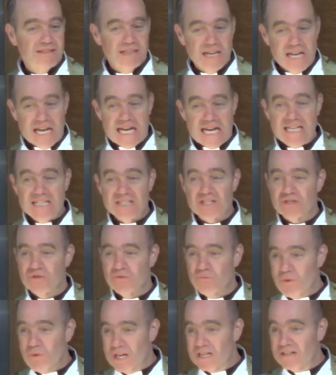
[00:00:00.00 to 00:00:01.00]
Each
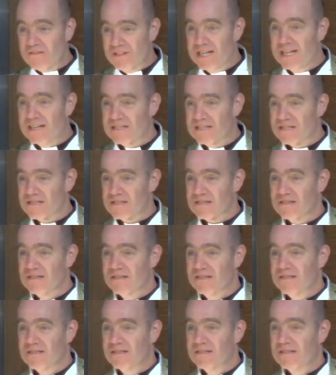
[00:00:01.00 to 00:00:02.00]
one of us
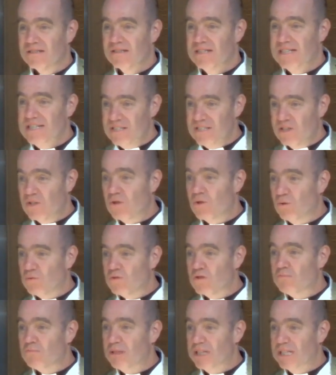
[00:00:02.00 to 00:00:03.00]
is called
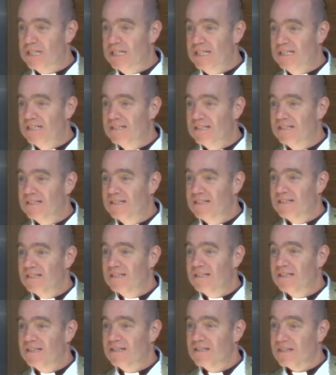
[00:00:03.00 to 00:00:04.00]
to be
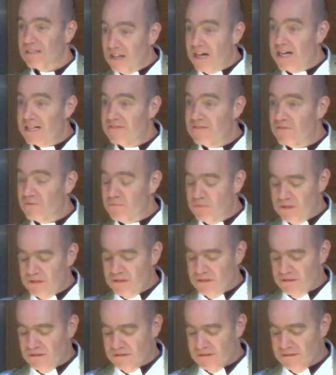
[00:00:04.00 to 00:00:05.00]
the light of the world.